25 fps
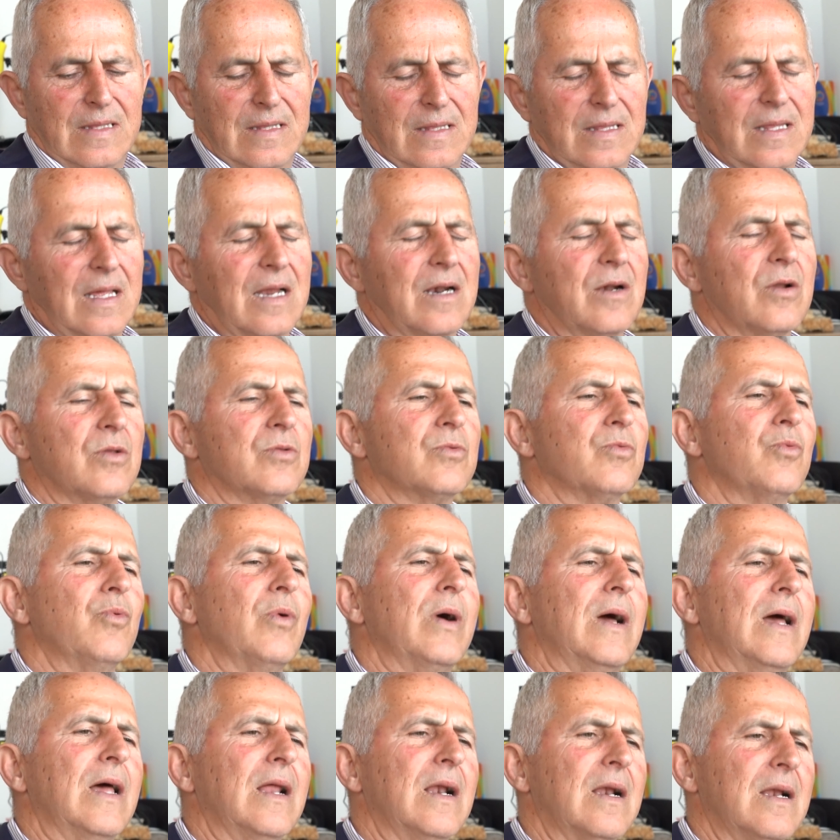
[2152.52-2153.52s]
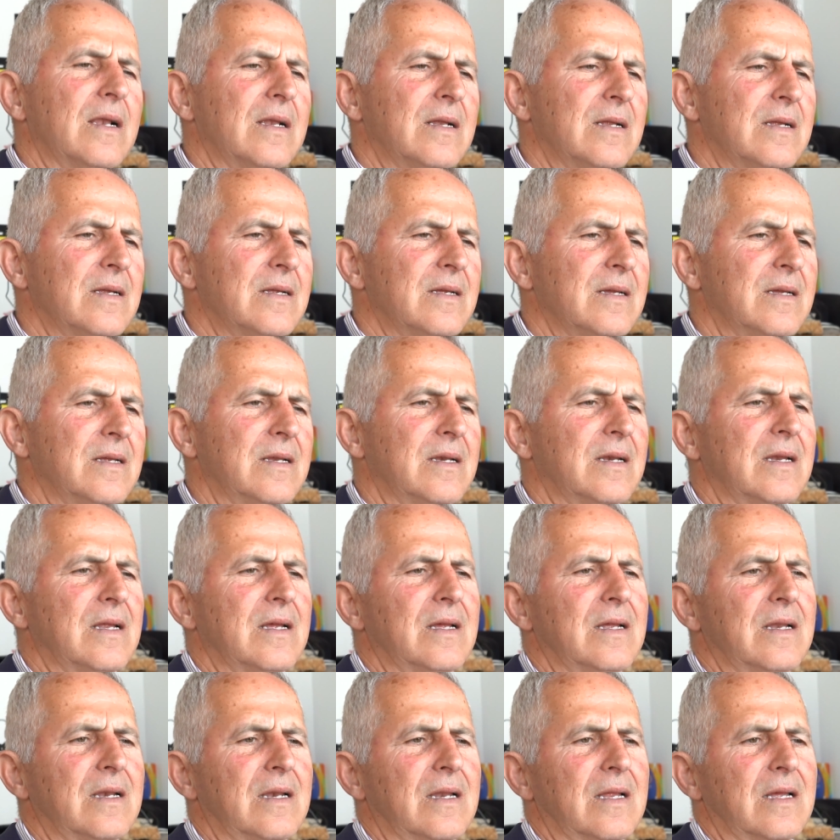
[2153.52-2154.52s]
they are not well in,
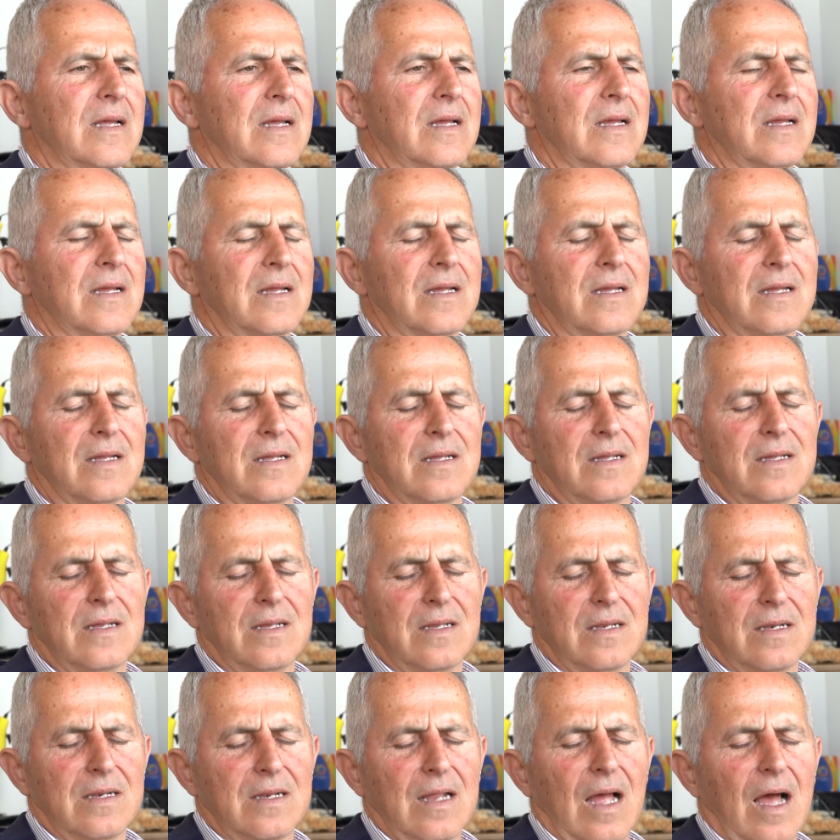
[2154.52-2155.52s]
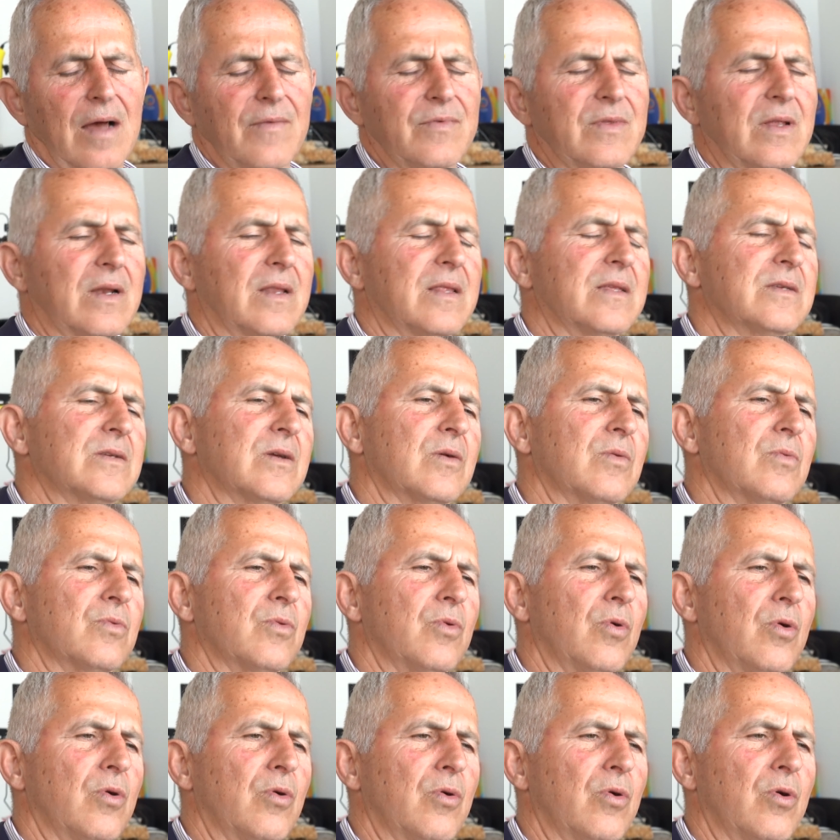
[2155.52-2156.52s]
in, uh, in, after the Second
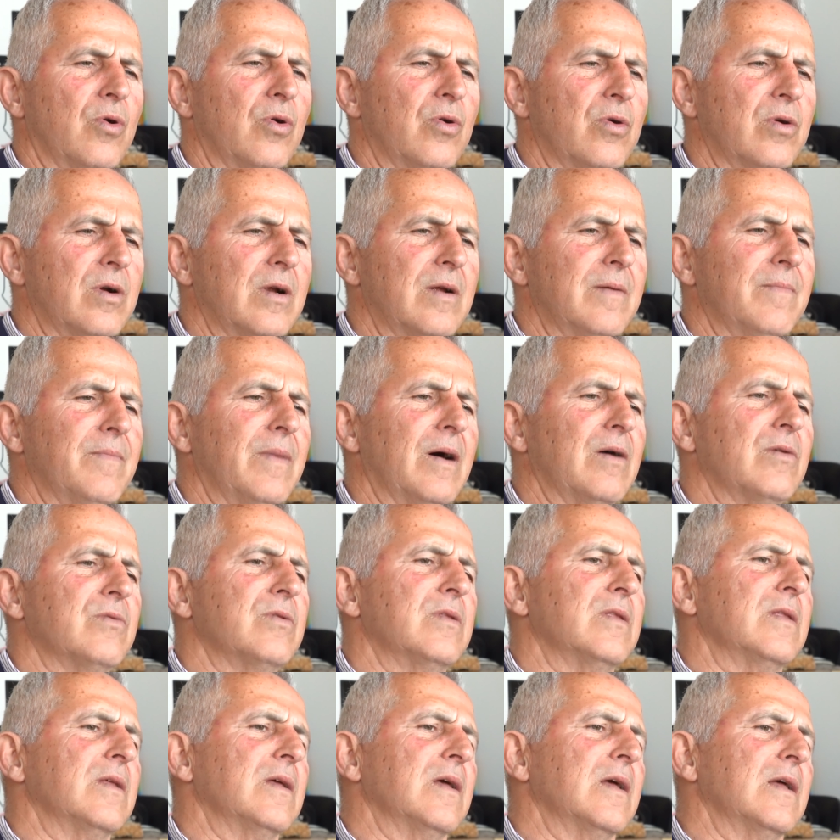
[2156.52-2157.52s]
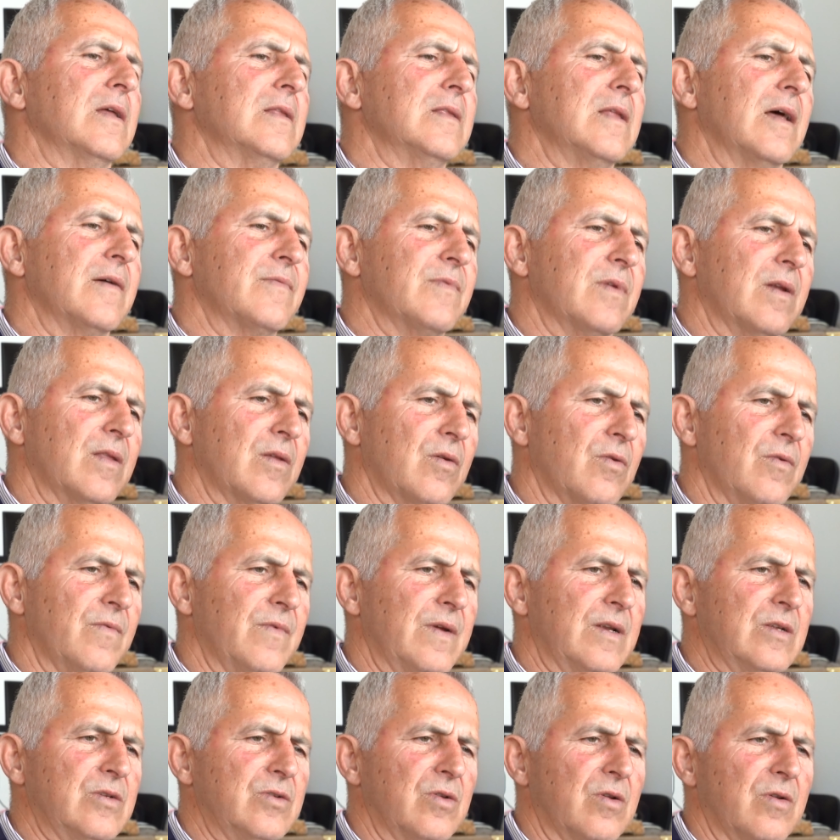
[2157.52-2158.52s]
World War about and after the
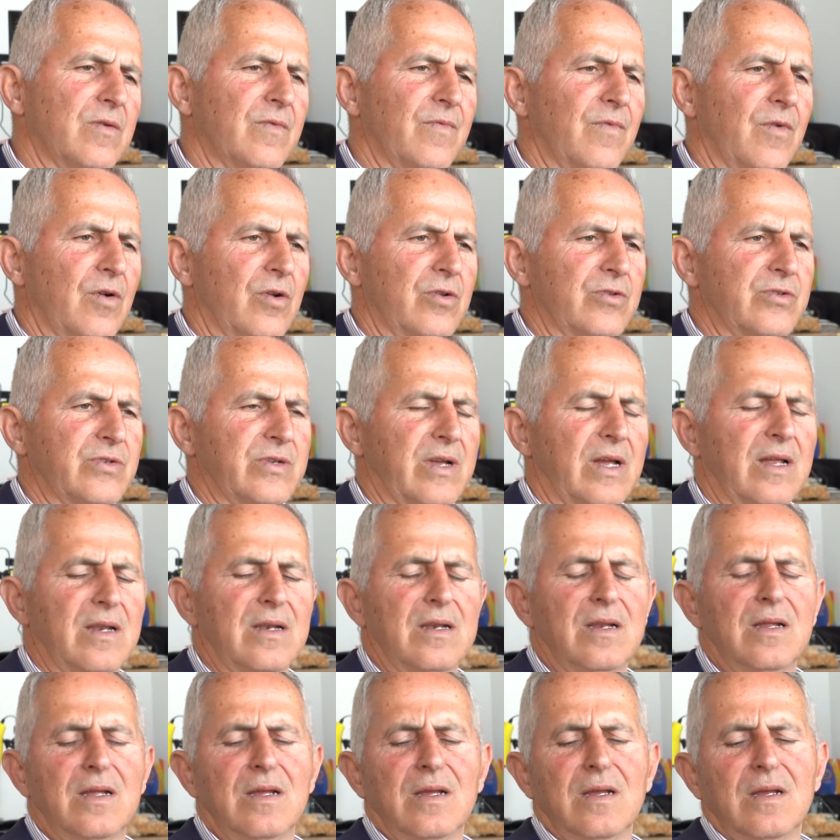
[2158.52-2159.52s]
convention of Lausanne.